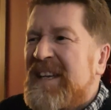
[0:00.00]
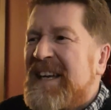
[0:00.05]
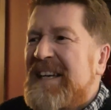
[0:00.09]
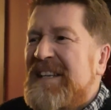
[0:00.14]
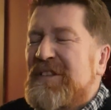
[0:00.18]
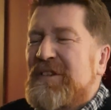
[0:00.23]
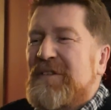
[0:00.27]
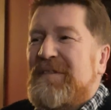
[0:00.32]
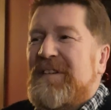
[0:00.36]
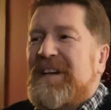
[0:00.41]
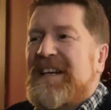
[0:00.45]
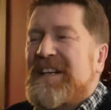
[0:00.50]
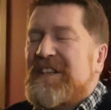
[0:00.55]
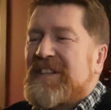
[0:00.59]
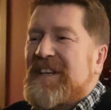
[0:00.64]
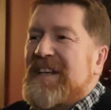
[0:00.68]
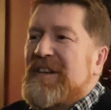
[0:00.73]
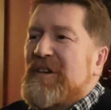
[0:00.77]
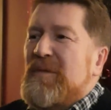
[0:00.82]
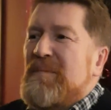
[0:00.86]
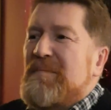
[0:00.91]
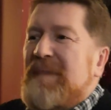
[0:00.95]
It's
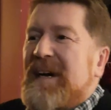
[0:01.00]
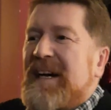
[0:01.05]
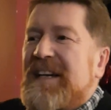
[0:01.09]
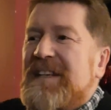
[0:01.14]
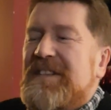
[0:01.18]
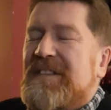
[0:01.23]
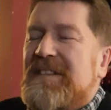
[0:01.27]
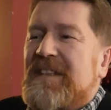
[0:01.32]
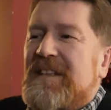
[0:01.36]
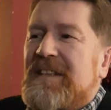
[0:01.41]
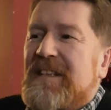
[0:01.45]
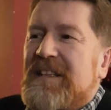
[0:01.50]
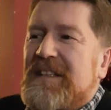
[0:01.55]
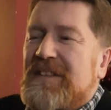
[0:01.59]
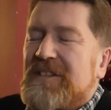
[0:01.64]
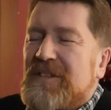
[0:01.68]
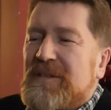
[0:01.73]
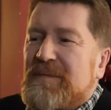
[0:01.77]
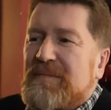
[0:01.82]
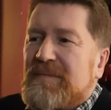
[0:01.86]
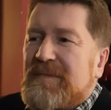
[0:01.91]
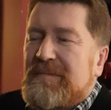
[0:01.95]
kind of opened my eyes to like
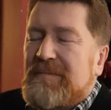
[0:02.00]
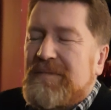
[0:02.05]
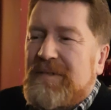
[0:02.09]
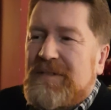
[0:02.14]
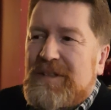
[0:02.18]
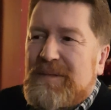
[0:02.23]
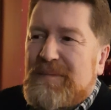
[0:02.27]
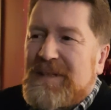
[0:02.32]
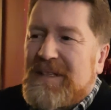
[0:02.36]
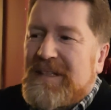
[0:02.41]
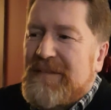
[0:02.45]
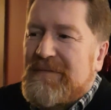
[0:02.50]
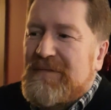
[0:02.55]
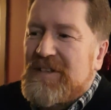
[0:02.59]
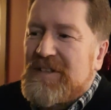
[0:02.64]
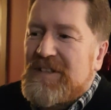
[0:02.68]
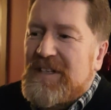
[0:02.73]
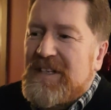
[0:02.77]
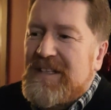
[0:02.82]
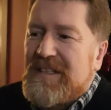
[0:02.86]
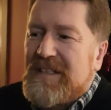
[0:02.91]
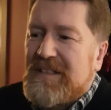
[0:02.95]
some of the different
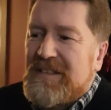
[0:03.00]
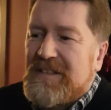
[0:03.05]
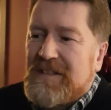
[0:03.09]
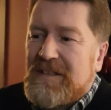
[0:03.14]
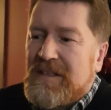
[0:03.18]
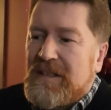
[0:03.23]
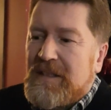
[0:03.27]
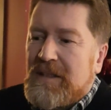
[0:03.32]
singing